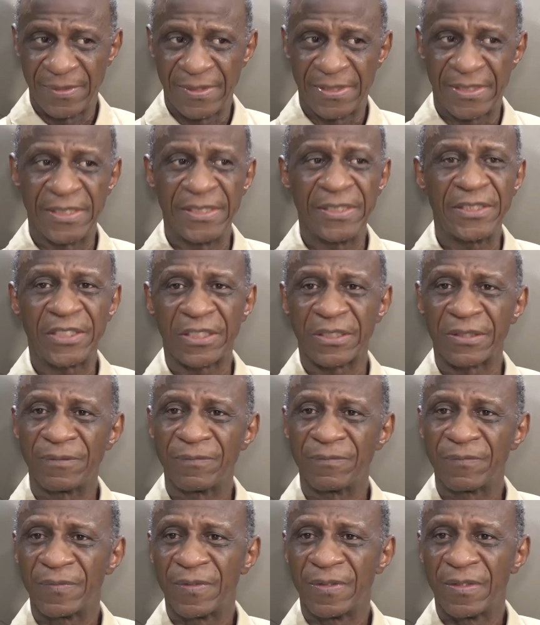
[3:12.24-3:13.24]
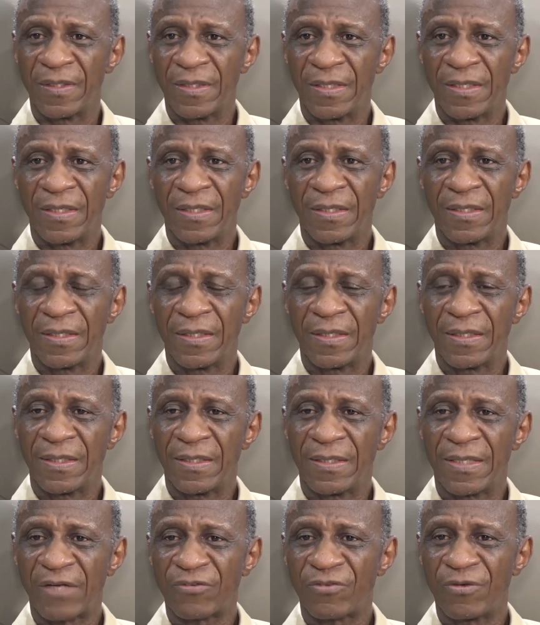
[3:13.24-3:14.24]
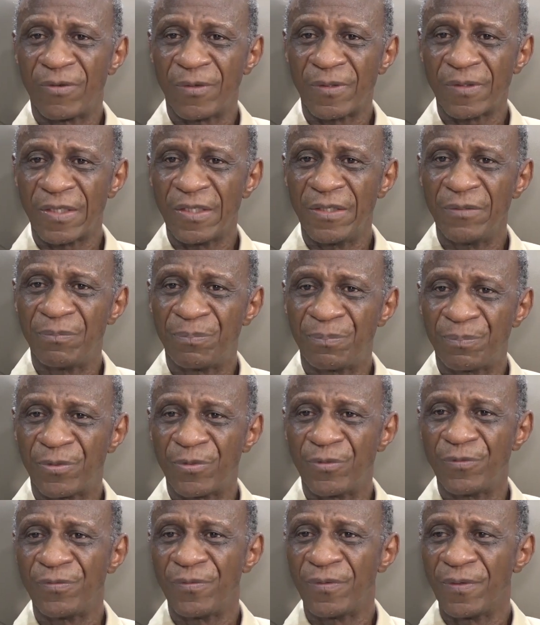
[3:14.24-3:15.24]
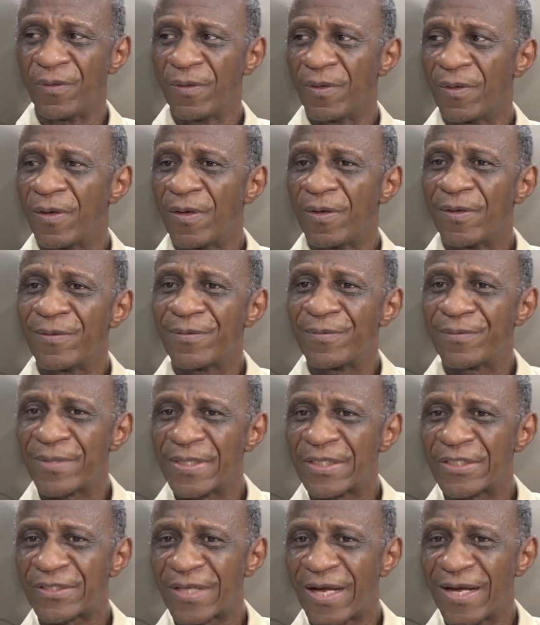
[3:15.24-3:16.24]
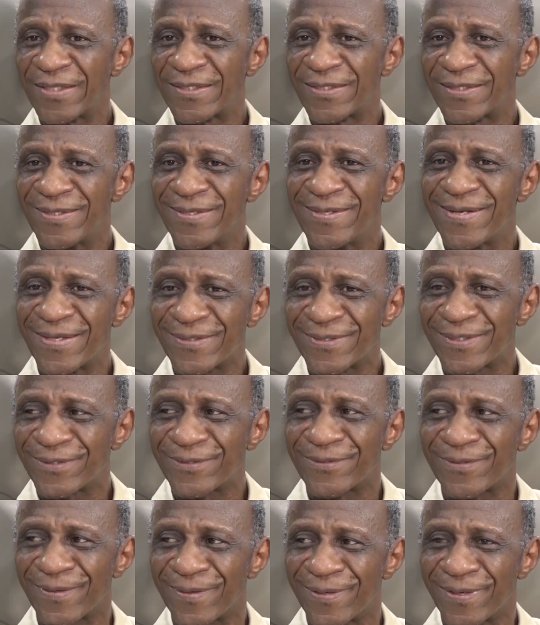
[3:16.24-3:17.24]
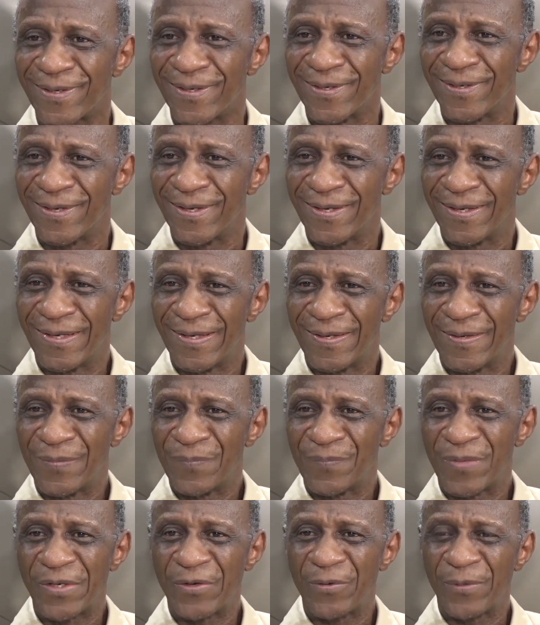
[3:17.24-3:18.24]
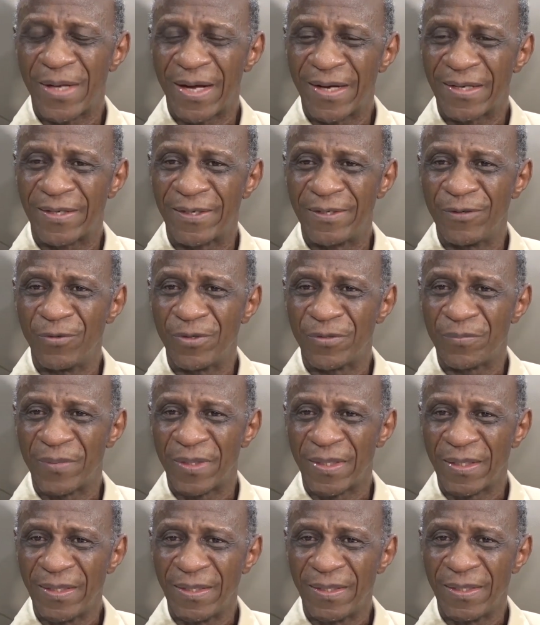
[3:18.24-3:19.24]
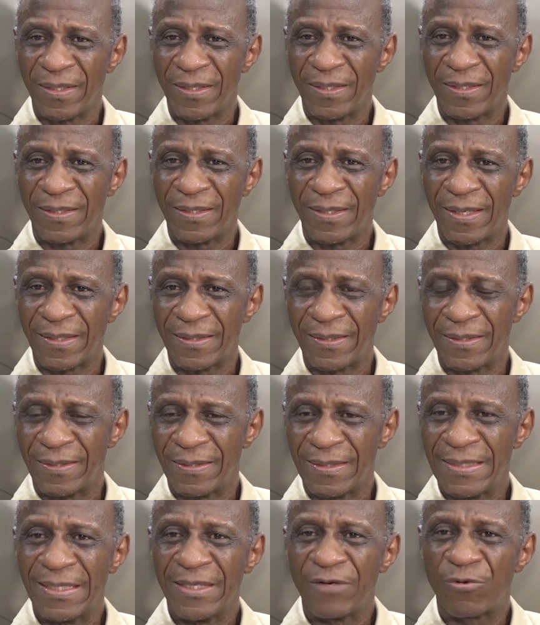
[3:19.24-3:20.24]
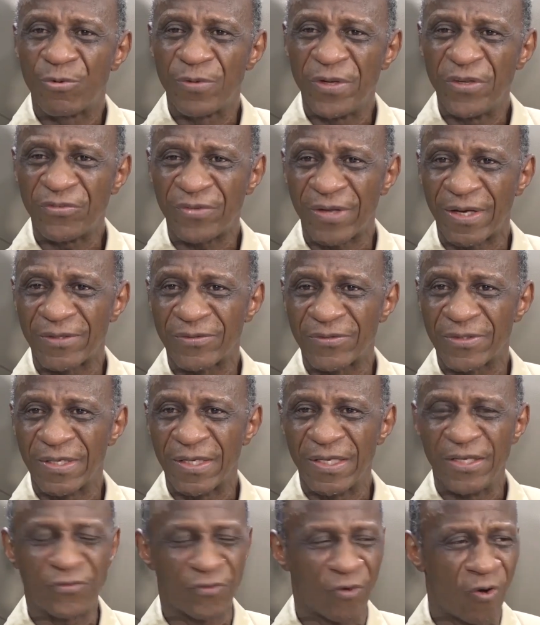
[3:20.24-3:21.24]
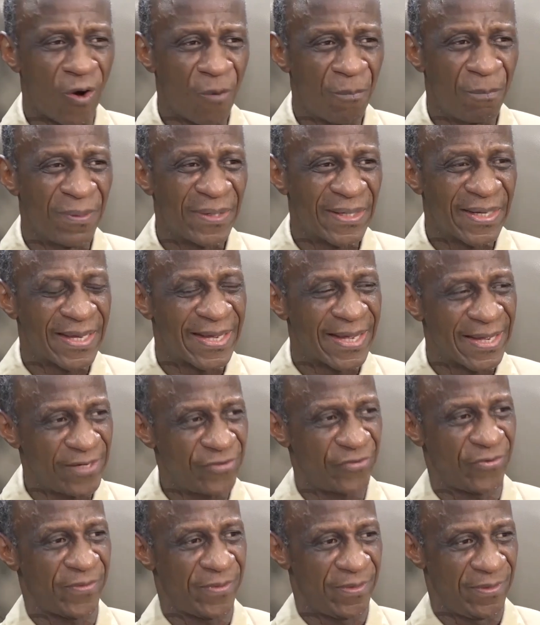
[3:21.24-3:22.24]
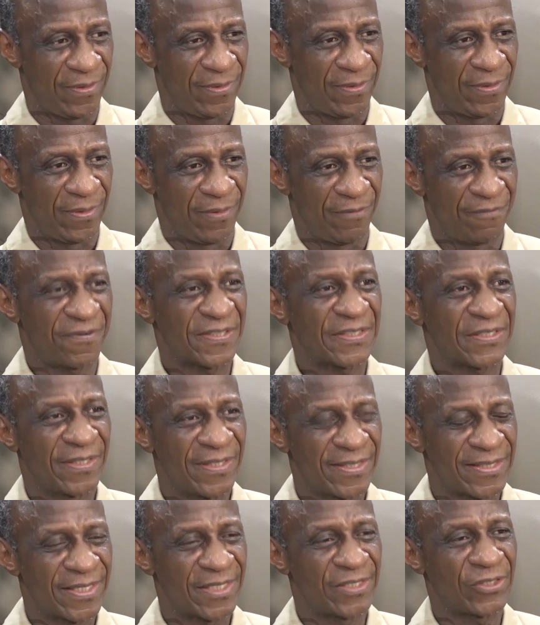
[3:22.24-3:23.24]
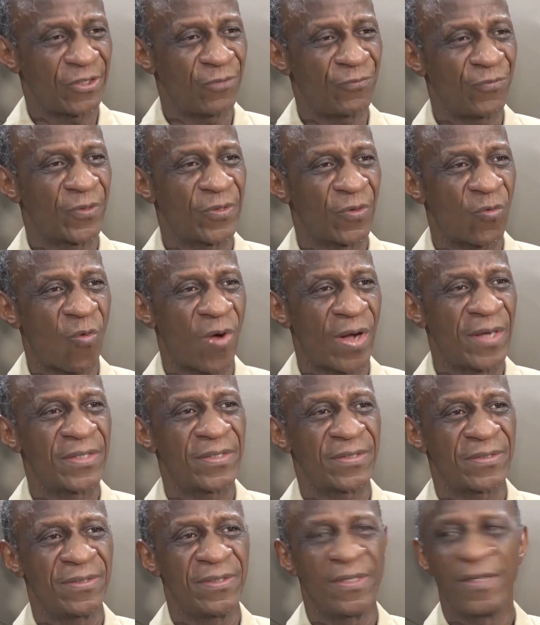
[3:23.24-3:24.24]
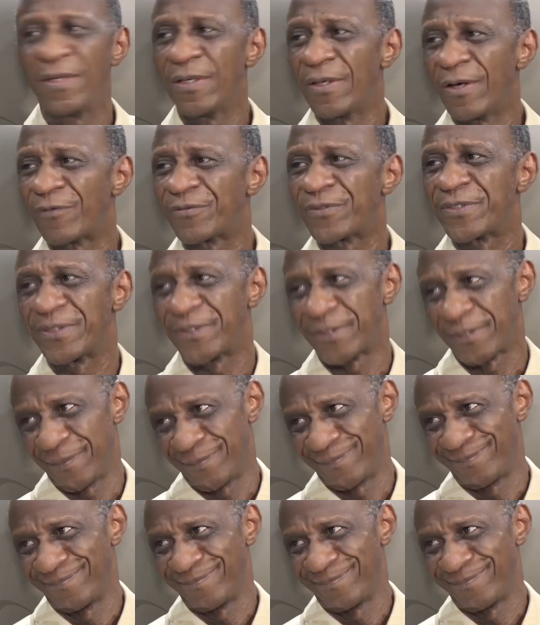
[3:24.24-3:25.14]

Teaching does not improve research necessarily, but you would agree with me that research is obligatory facilitation for the quality of teaching.